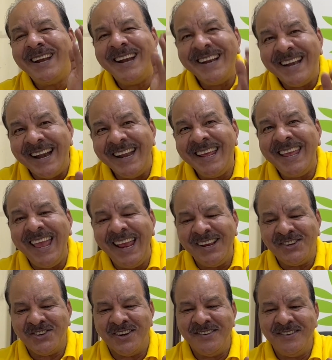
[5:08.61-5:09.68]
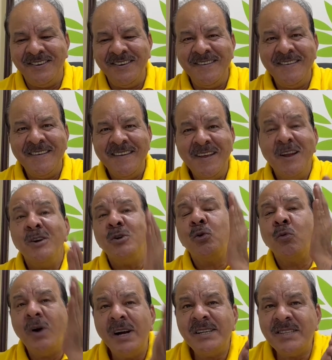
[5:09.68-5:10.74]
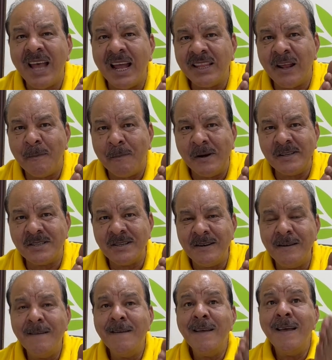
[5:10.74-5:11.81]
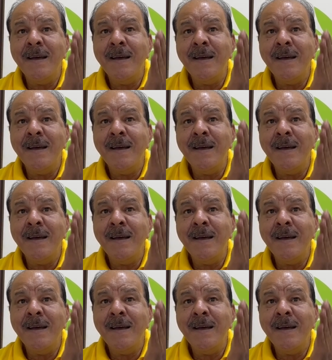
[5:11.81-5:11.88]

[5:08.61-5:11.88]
and dedication towards the other person,